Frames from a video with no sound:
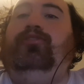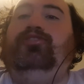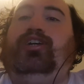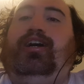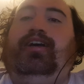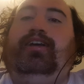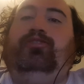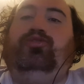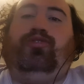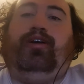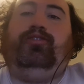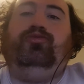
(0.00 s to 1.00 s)
in, in
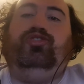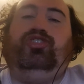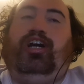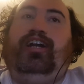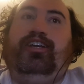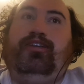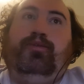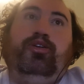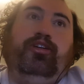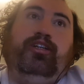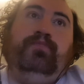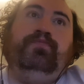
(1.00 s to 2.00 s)
Toronto's China
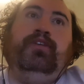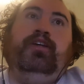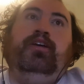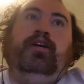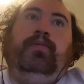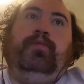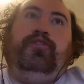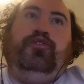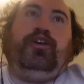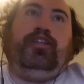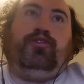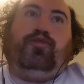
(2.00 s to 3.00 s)
community. But if you
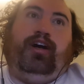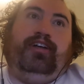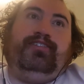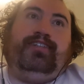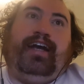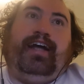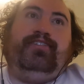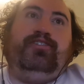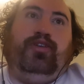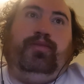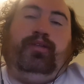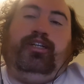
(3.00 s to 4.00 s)
look at the raw stats,
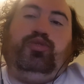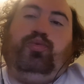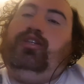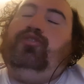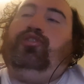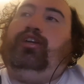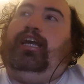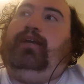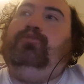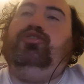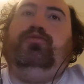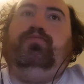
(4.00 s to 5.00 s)
he only played 23
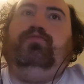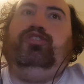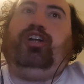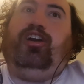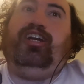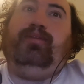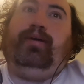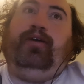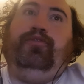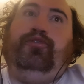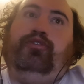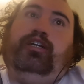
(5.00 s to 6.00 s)
games, started
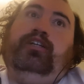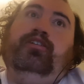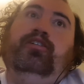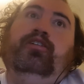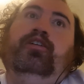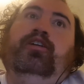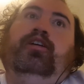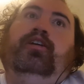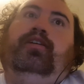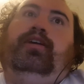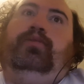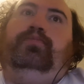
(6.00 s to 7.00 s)
about three.
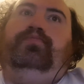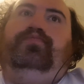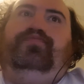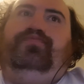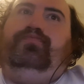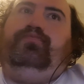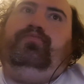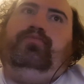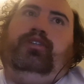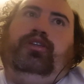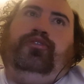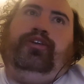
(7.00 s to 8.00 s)
Now,
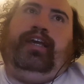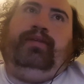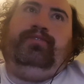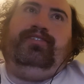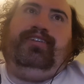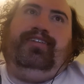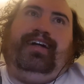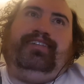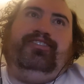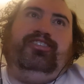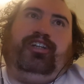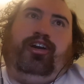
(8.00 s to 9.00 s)
three games is a
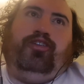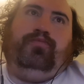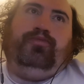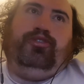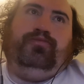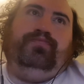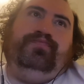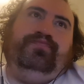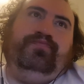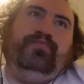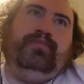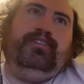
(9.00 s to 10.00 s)
lot to start, but
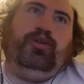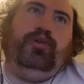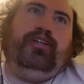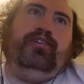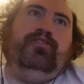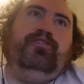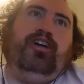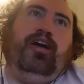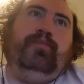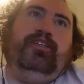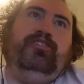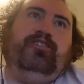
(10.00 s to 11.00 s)
his only
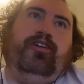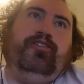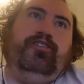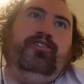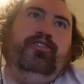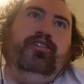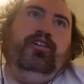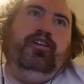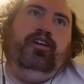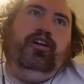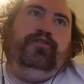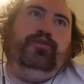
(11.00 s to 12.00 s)
time he started
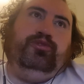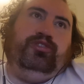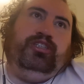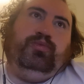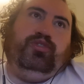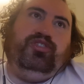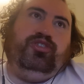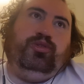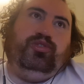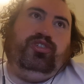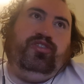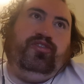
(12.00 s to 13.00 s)
a full season was in
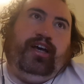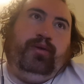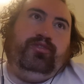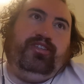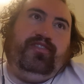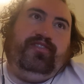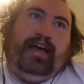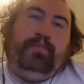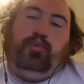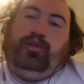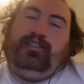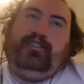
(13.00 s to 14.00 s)
Houston. That was at
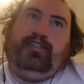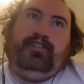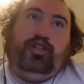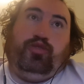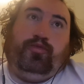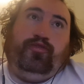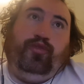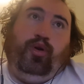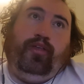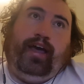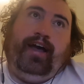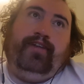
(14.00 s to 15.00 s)
that point six years
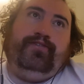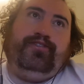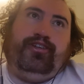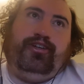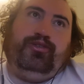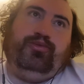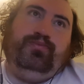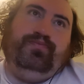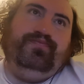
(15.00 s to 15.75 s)
before that, so